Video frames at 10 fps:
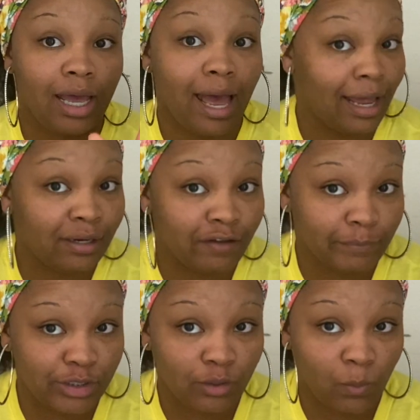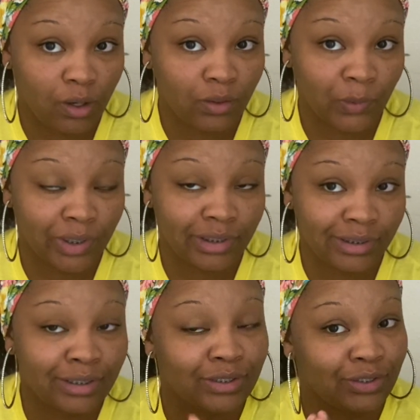I love me some
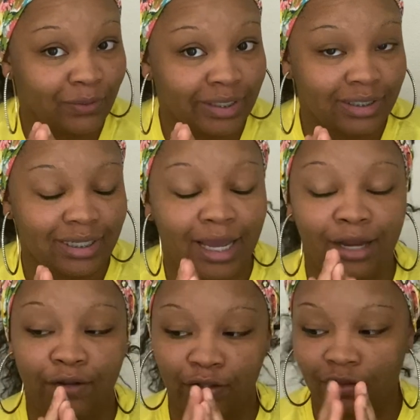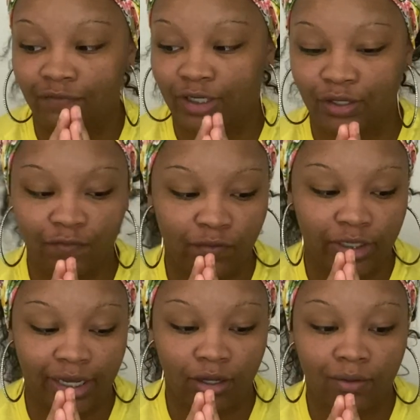Walgreens, so yes, I got another video for
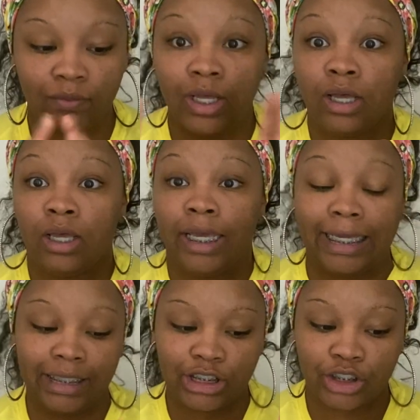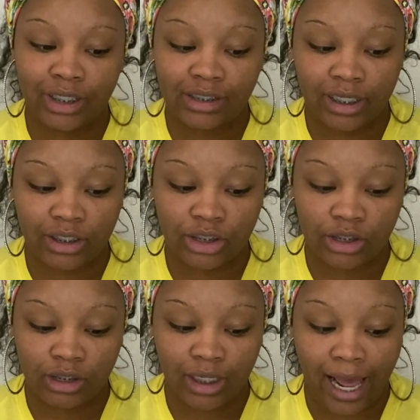y'all. In this
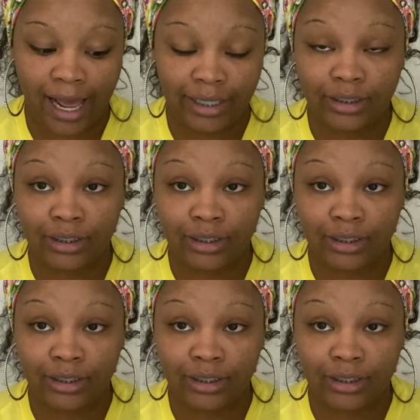transaction, I